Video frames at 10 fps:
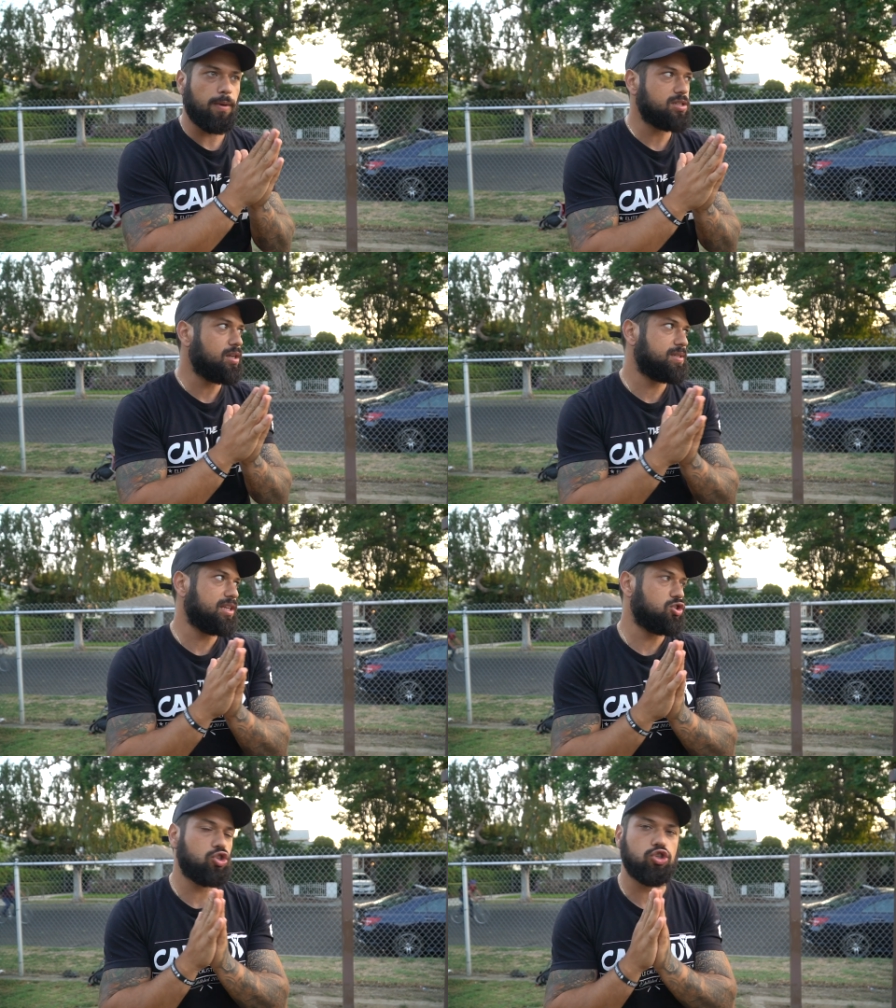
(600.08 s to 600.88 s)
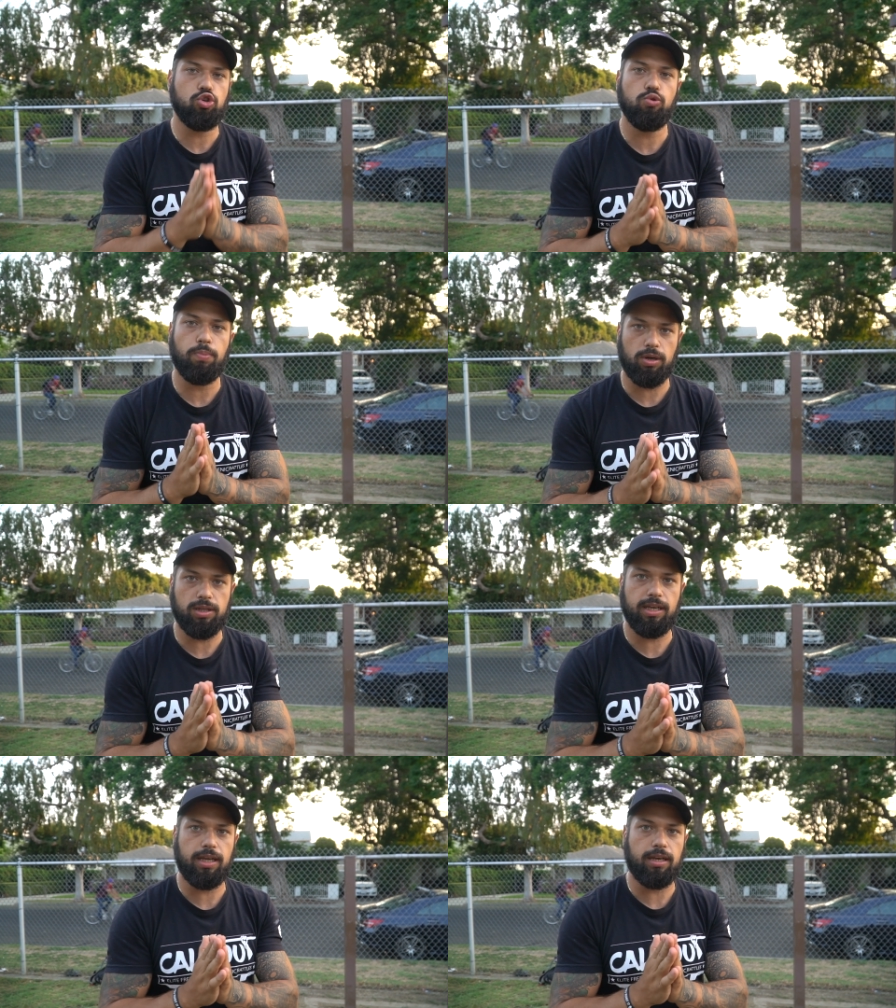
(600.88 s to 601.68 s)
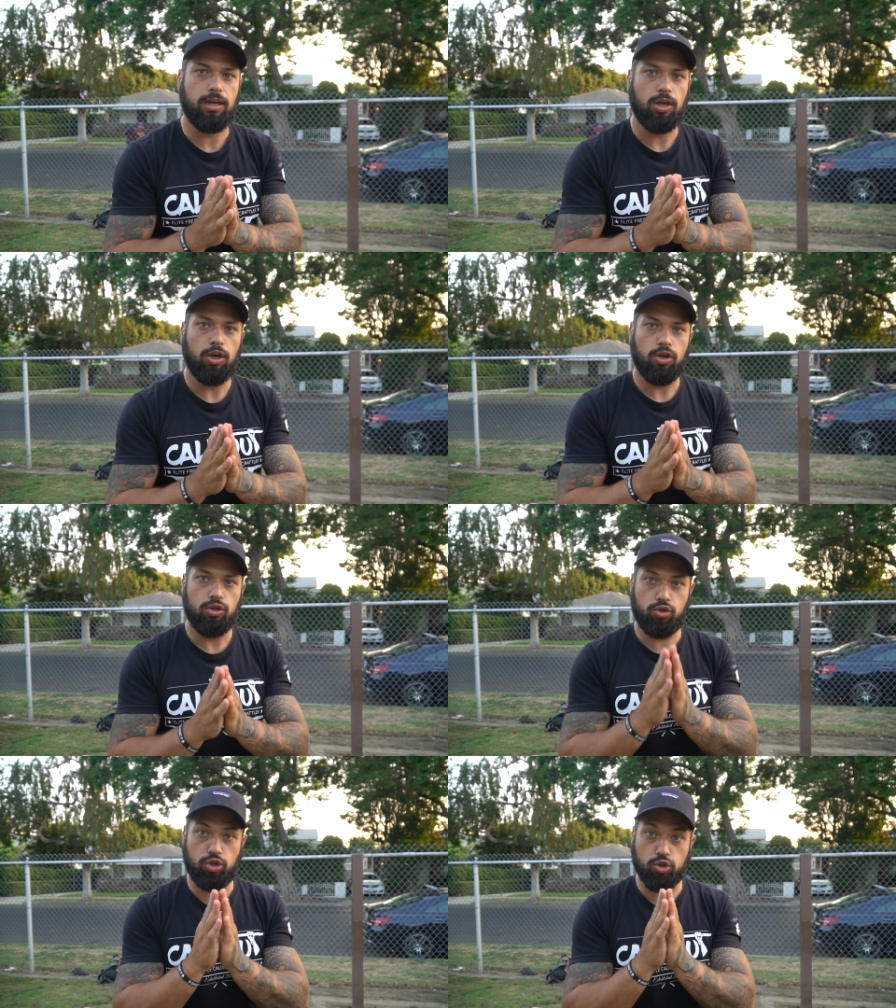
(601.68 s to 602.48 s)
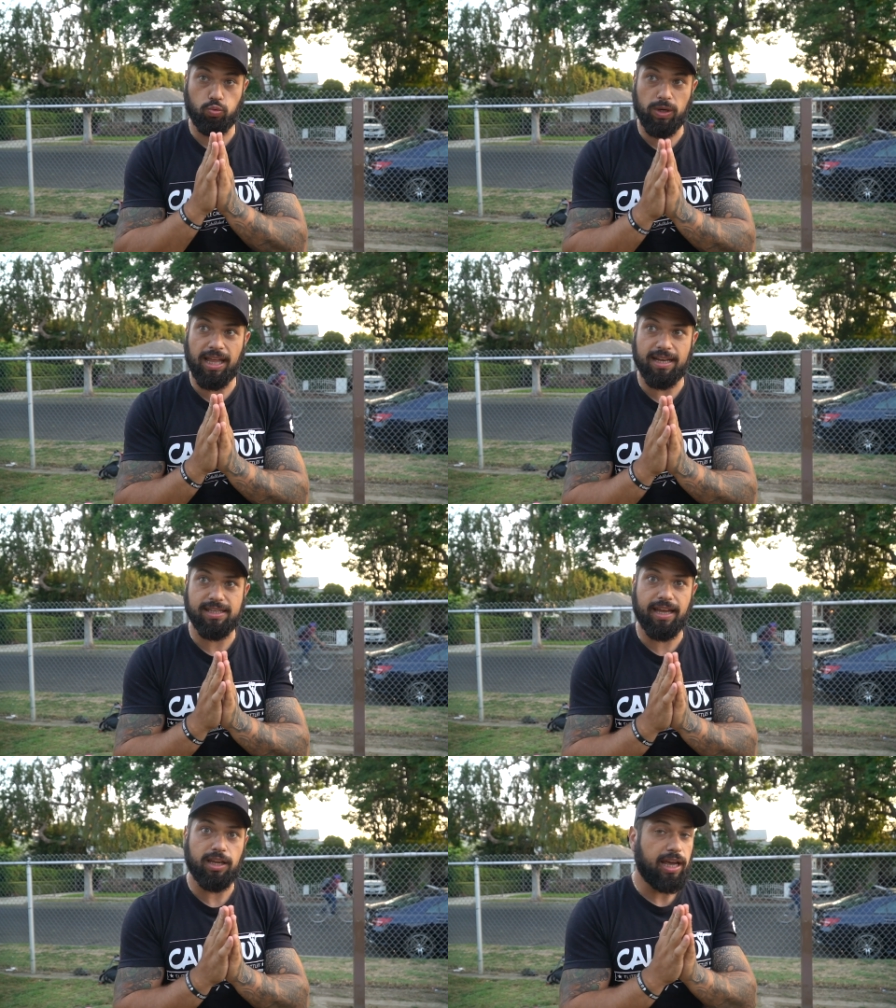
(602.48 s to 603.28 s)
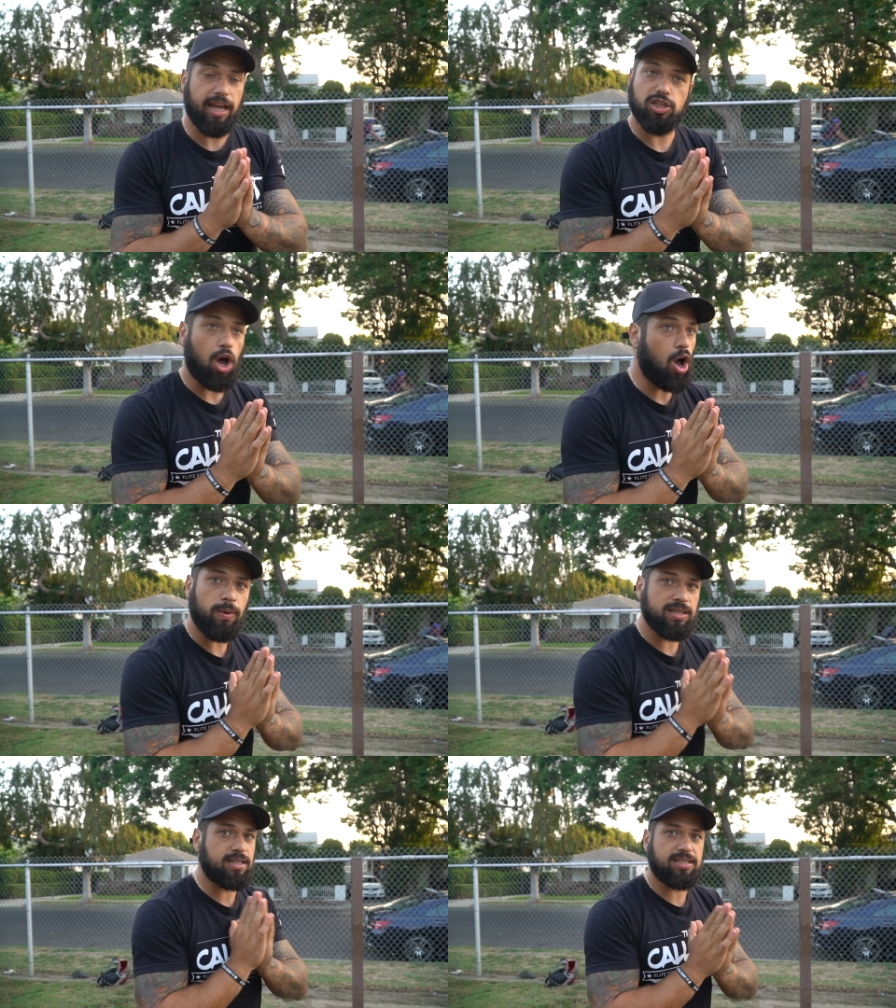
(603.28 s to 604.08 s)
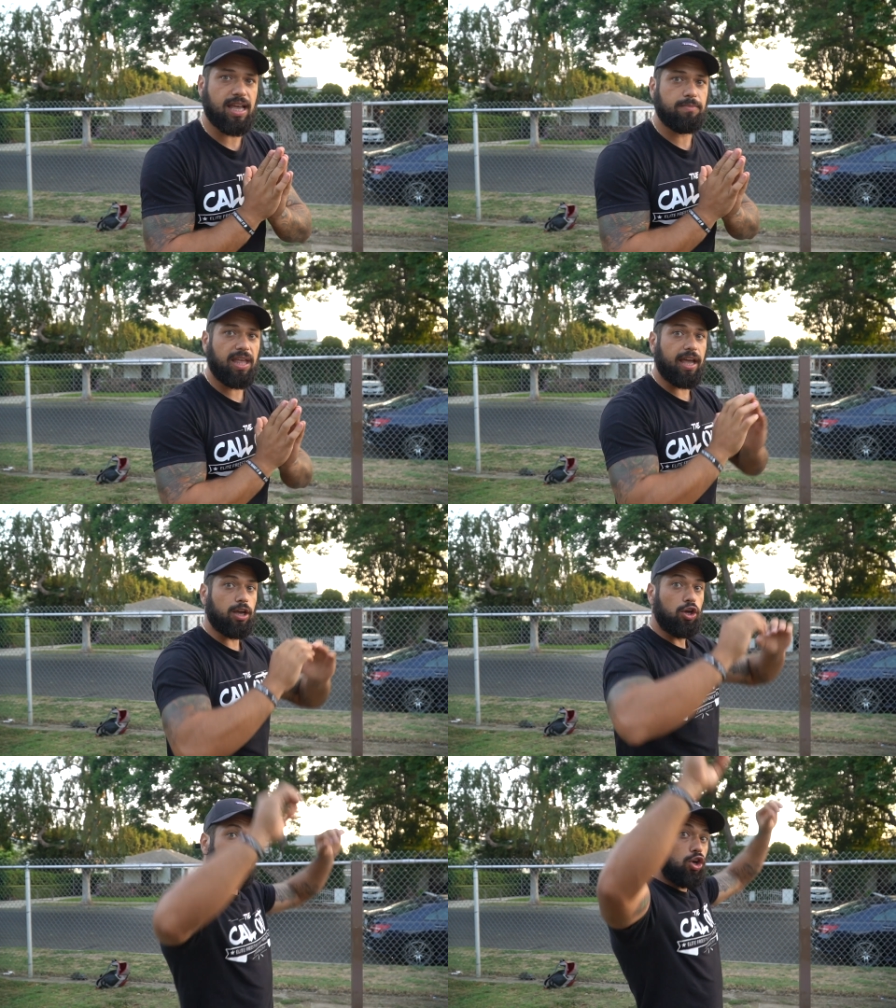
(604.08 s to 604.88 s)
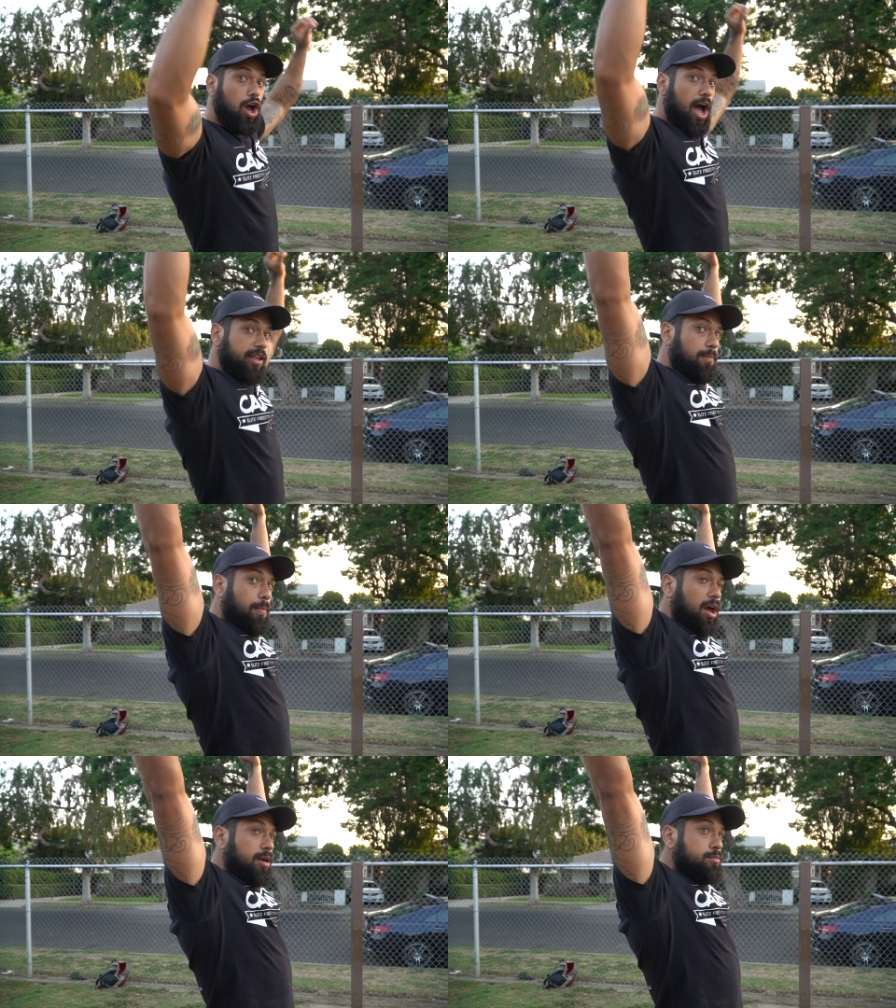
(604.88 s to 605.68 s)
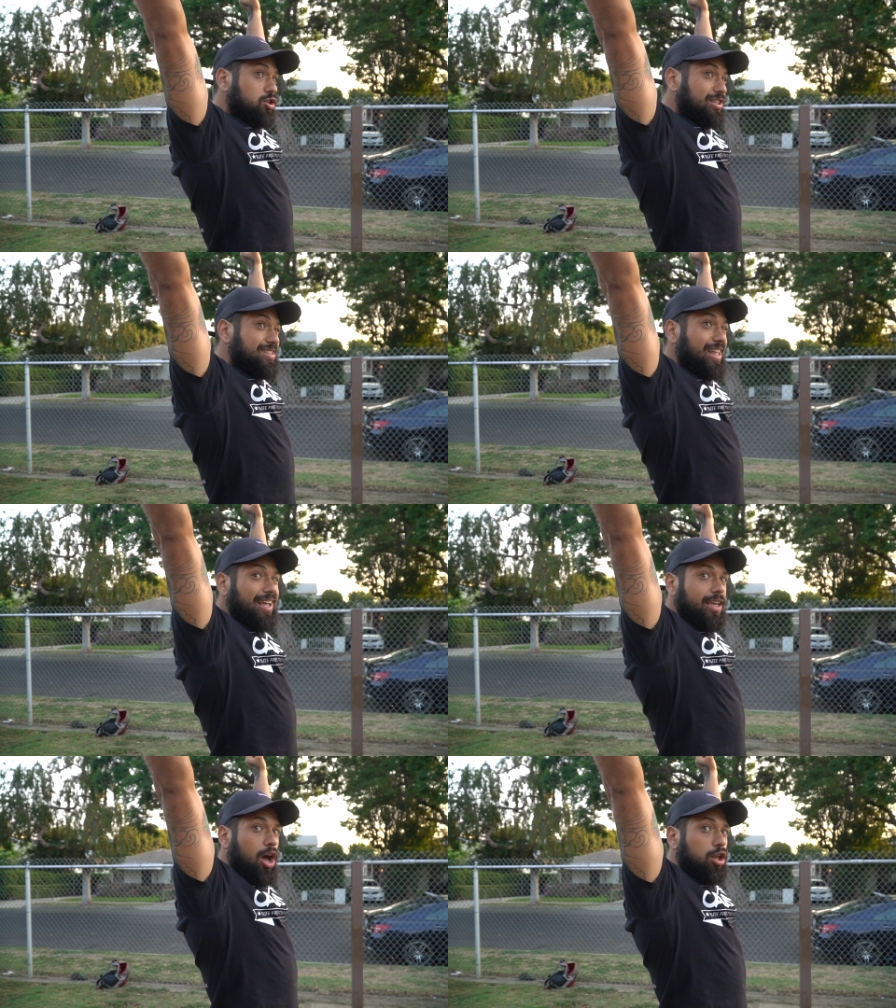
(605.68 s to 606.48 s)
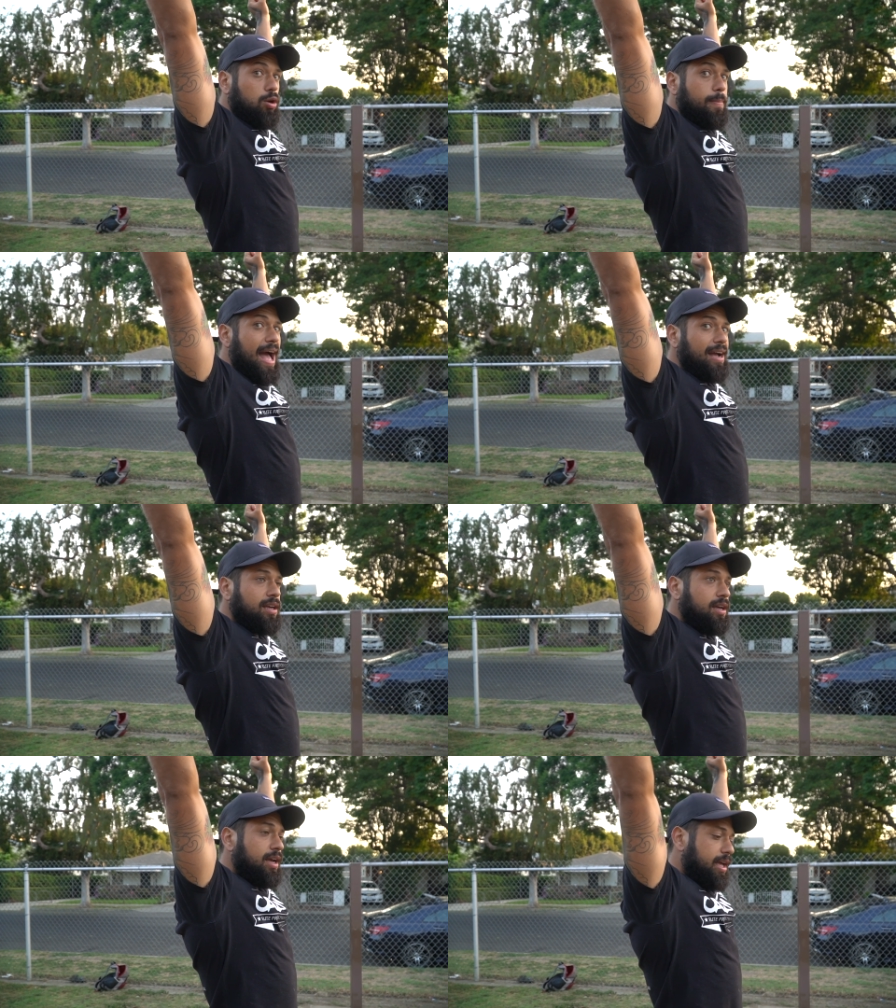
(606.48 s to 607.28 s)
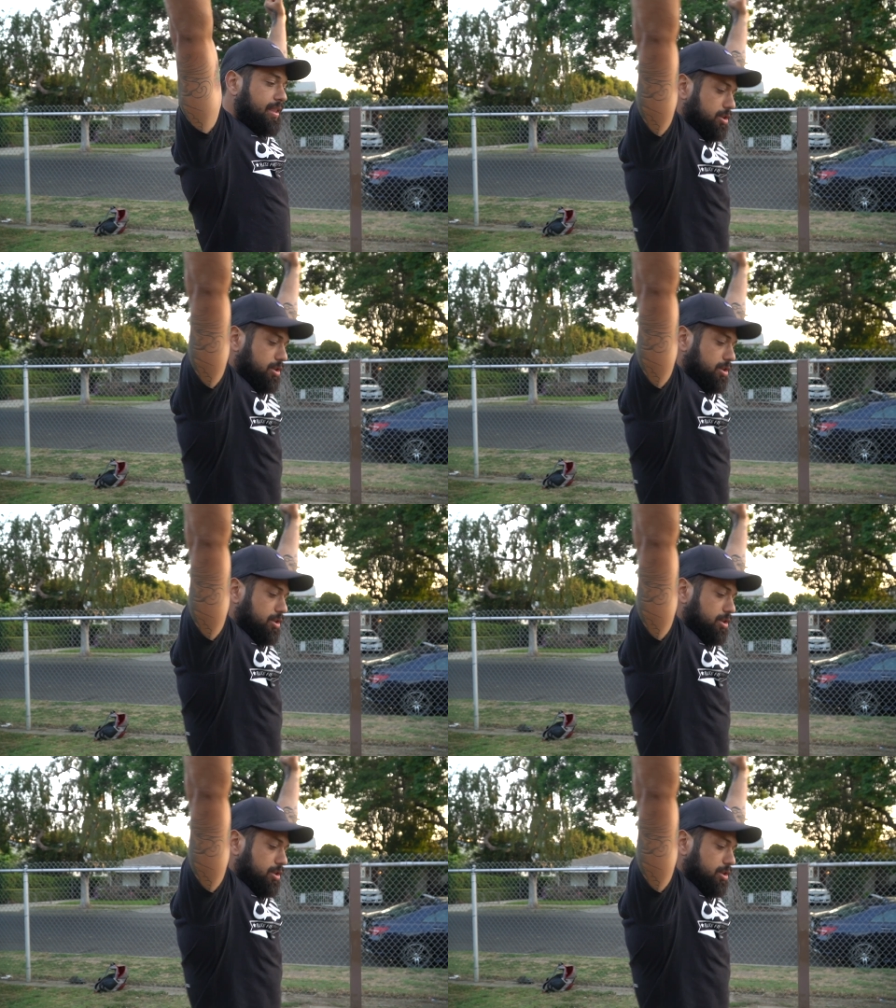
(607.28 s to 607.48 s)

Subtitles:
muscle ups get super clean, you just realize that it's always the same thing. At the bottom, you're slightly hollow back, and